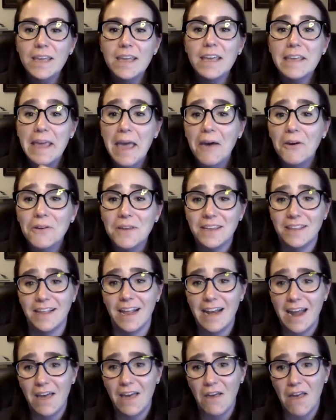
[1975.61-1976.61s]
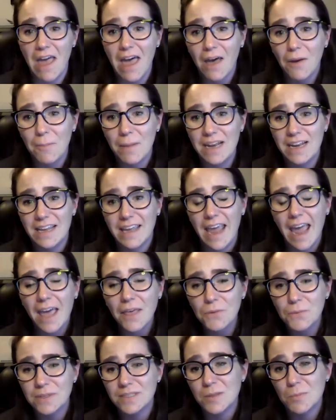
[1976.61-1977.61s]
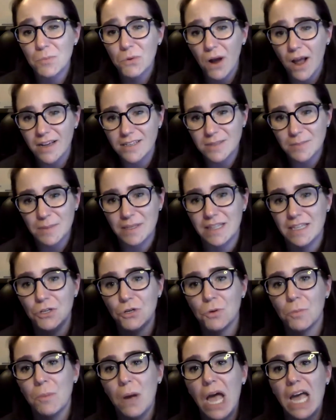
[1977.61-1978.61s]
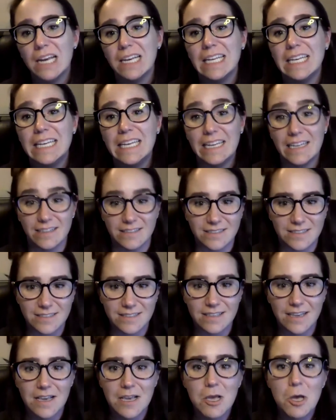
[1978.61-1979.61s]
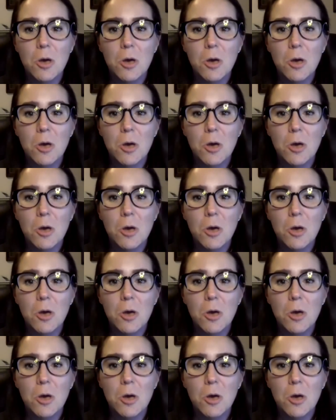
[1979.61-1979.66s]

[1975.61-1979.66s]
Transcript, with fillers: can calculate out how many calories approximately your body needs